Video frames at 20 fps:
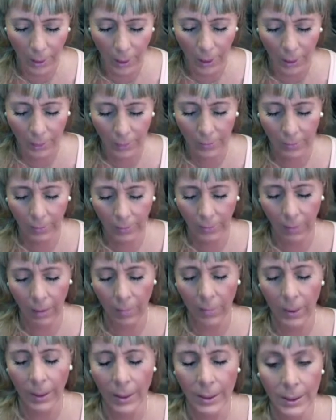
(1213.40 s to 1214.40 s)
8,
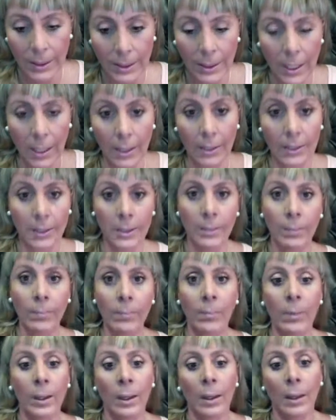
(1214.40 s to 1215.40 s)
7, 6.
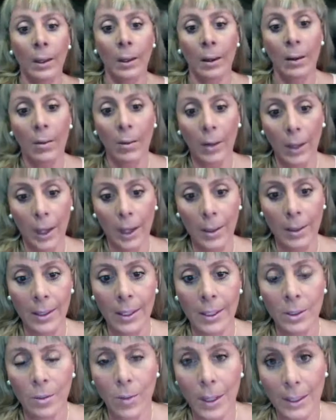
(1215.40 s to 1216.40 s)
Okay,
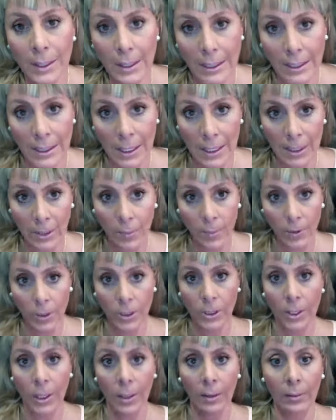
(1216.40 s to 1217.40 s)
this was
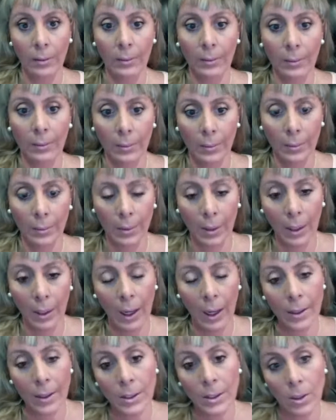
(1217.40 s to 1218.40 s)
6%.
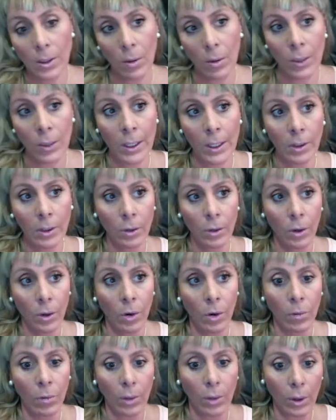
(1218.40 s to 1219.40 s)
Okay, so we need to
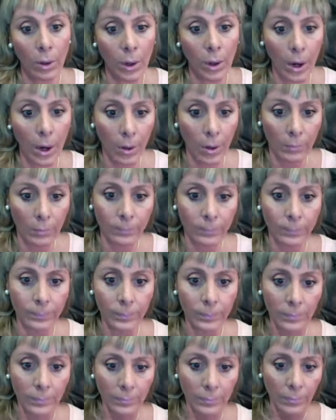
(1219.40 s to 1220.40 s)
know more now.
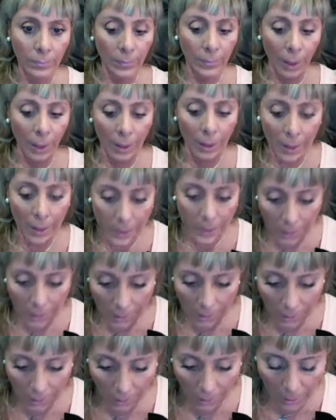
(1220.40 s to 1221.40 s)
And let's
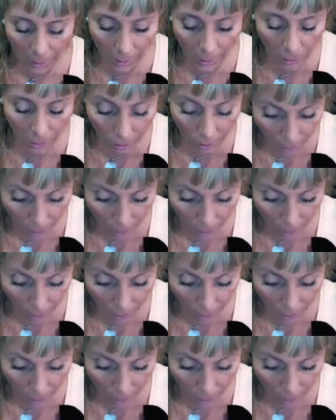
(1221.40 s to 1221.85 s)
see, I need to do